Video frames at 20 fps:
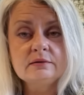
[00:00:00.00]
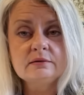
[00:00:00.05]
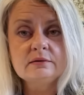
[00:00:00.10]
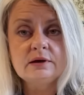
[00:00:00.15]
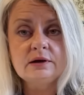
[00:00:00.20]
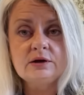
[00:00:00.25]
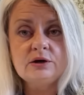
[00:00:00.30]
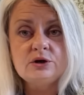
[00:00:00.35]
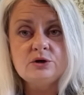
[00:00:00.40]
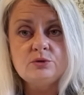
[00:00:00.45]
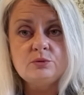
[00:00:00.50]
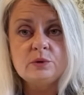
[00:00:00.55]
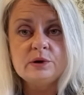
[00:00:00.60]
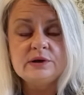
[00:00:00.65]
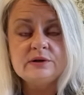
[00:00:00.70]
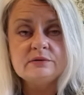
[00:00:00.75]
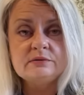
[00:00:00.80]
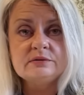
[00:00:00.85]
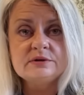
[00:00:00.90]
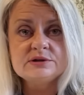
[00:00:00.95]
a new
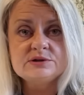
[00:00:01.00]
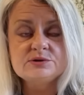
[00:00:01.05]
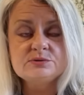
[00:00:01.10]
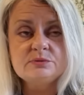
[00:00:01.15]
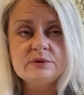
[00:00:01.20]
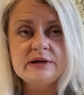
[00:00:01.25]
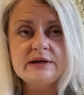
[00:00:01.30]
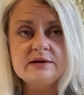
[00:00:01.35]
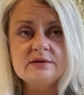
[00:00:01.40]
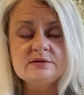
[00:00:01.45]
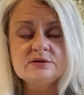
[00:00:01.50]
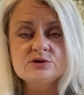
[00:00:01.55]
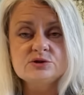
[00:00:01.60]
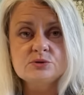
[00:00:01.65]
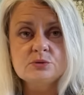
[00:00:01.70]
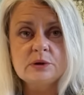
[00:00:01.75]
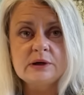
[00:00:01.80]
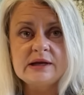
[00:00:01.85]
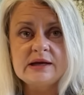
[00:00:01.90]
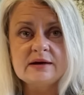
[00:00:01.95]
one this week, the
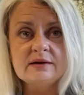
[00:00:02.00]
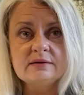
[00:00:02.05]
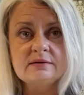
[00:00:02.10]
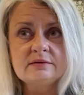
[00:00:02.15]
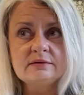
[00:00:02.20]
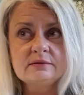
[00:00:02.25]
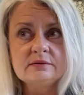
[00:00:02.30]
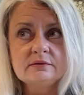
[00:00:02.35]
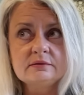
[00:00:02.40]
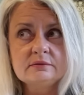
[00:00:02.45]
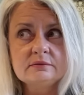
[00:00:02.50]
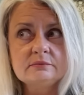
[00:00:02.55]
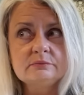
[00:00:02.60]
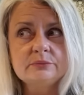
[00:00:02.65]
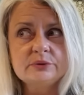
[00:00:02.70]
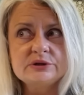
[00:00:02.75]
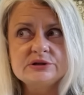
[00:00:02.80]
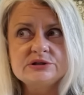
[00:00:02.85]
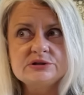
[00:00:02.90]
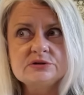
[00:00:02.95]
20th.
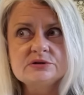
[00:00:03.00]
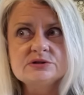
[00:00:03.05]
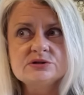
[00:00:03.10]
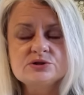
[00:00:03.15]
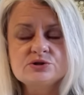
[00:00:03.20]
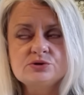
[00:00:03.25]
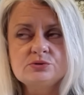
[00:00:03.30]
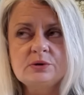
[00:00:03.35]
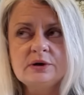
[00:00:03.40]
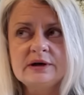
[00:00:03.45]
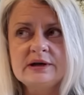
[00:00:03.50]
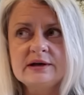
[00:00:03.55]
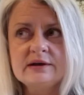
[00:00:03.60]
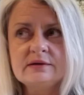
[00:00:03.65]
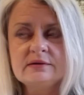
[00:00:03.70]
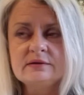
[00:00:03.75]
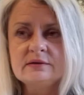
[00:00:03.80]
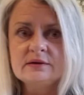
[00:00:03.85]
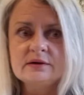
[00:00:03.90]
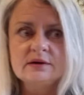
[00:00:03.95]
Pretty sure it's the 20th.
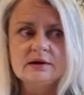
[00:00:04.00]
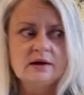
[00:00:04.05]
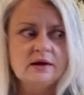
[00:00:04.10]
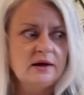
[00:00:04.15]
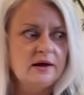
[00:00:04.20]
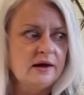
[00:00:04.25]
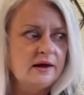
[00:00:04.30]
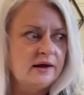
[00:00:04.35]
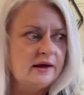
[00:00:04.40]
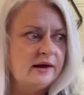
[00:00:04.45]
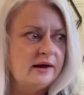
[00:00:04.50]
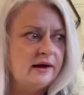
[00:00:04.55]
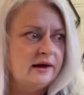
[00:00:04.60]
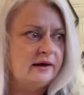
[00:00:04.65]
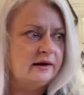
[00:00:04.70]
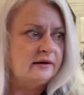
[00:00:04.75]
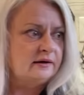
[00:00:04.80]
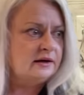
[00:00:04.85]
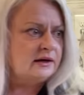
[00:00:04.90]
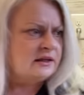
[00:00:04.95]

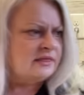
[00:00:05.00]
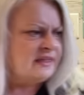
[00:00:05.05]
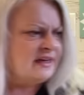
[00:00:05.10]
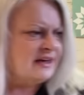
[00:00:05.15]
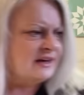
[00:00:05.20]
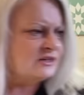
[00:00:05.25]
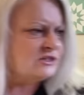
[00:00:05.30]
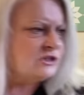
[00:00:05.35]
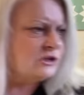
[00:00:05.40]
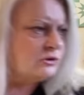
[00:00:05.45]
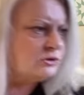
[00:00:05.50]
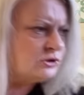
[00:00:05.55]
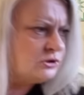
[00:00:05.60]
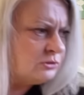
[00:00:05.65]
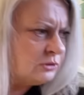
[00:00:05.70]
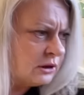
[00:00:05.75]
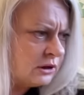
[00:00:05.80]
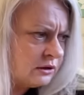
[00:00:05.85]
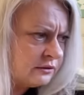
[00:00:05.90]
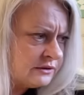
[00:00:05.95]
And I think I showed
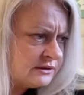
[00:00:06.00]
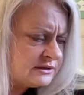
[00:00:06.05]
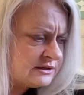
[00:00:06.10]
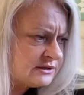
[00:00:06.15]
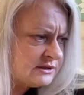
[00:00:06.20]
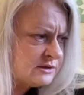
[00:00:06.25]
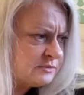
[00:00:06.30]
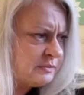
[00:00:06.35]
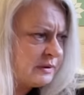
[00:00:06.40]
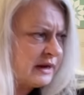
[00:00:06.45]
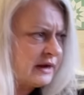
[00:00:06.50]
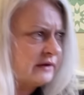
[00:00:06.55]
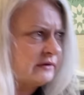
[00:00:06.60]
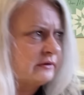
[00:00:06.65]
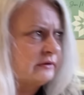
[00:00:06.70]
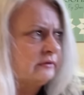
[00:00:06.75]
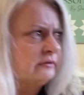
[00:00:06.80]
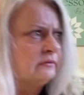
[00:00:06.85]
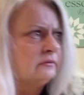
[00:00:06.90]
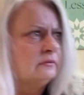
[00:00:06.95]
you all, this is the
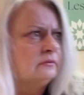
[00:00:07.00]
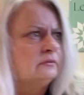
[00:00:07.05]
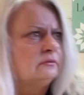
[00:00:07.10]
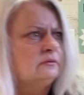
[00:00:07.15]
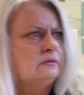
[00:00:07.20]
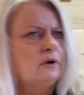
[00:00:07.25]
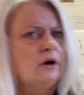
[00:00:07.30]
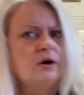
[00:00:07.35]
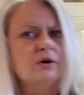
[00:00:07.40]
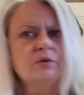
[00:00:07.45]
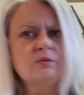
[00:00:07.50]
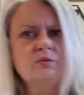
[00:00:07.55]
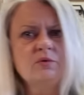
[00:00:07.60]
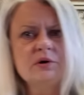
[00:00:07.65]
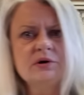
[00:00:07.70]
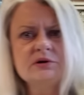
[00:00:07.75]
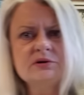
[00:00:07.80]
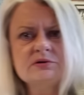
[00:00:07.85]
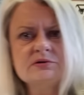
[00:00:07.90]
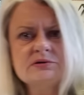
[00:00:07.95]
pattern, Autumn
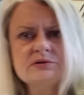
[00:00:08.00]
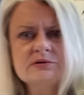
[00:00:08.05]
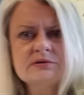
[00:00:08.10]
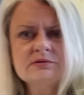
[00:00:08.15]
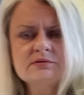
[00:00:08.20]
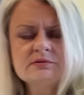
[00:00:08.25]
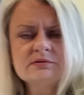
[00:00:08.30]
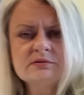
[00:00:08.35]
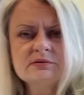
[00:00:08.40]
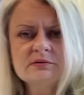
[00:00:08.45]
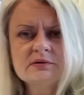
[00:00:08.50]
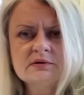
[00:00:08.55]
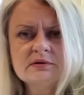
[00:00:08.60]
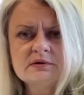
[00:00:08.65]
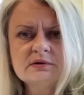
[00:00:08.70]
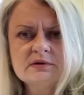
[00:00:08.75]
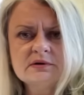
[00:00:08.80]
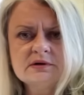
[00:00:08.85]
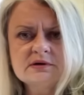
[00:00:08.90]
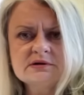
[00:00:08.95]
Wonders.
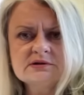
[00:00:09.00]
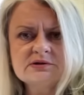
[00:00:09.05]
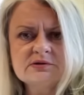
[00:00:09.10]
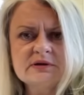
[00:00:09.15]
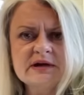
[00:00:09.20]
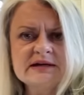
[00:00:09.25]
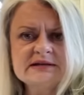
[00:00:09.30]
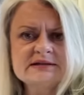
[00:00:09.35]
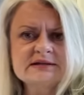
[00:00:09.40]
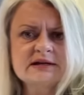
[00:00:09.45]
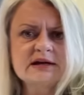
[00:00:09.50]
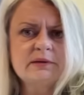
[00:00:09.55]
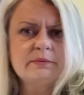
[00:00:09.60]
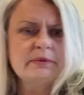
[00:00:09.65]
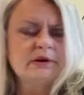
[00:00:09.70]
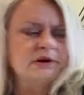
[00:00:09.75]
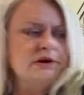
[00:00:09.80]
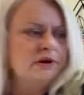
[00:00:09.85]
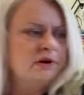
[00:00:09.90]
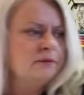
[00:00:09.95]
So that's
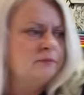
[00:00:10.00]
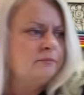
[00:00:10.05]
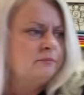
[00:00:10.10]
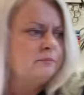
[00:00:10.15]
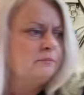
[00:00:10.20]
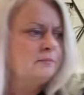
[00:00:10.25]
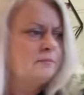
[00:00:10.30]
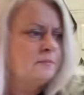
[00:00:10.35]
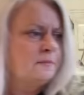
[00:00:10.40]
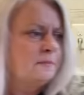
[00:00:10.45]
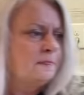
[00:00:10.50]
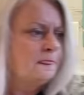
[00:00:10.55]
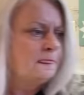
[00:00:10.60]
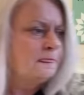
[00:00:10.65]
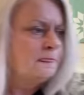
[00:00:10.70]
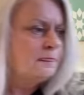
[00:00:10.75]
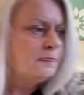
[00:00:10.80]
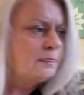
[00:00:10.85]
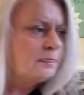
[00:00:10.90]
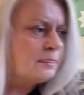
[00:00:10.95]
coming up.
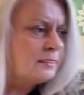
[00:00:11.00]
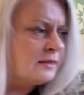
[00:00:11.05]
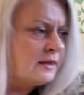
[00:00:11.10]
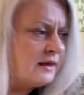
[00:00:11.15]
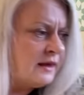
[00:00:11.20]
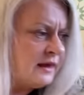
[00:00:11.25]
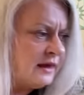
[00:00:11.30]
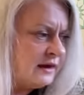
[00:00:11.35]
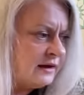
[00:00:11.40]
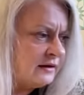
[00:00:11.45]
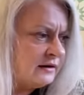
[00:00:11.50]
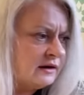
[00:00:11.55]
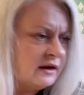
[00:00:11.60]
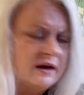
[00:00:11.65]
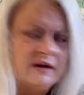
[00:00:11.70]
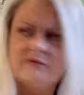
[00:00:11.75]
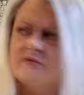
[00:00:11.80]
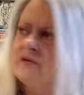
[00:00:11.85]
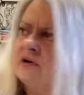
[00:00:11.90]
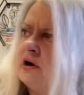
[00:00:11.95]
And
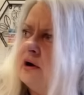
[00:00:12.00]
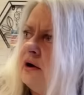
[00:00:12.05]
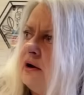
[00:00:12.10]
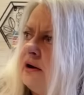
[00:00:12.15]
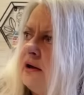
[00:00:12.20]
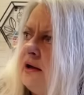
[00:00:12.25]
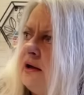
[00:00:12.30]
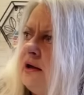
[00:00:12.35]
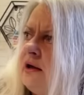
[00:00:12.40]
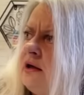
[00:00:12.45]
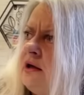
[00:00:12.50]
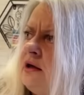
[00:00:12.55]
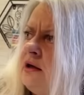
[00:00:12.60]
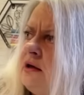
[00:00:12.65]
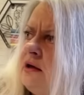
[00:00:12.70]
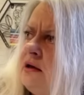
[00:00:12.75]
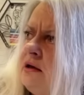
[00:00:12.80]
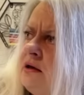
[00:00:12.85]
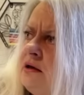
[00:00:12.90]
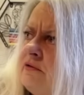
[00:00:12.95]
I've got
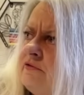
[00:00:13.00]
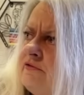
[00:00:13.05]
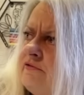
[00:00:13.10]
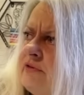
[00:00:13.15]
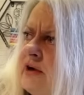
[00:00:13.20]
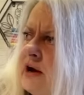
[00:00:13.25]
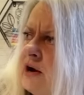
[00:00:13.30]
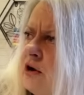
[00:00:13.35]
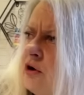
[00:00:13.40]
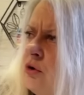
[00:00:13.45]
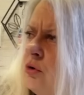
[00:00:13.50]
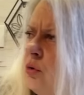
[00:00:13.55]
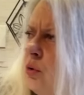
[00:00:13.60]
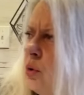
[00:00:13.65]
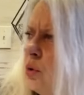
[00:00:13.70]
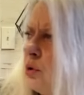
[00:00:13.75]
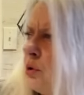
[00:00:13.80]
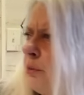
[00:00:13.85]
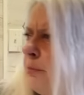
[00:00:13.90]
a fat quarter